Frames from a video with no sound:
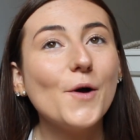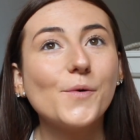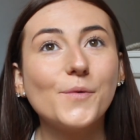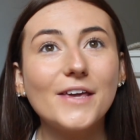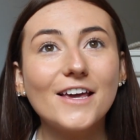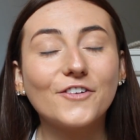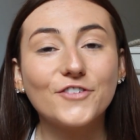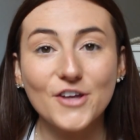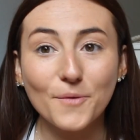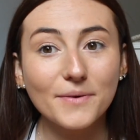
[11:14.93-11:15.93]
we
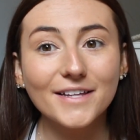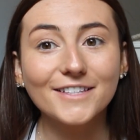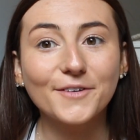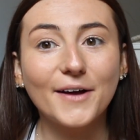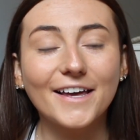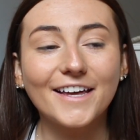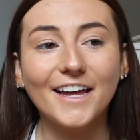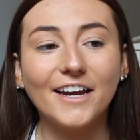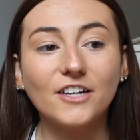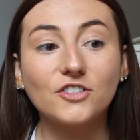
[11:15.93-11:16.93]
reopen so I
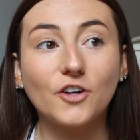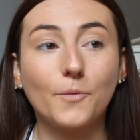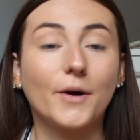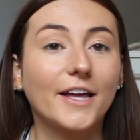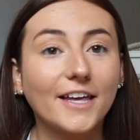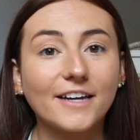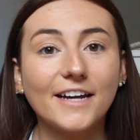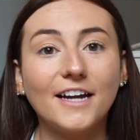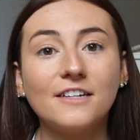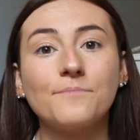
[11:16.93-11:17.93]
can start working
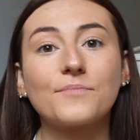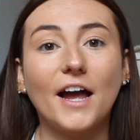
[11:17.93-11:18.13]
again.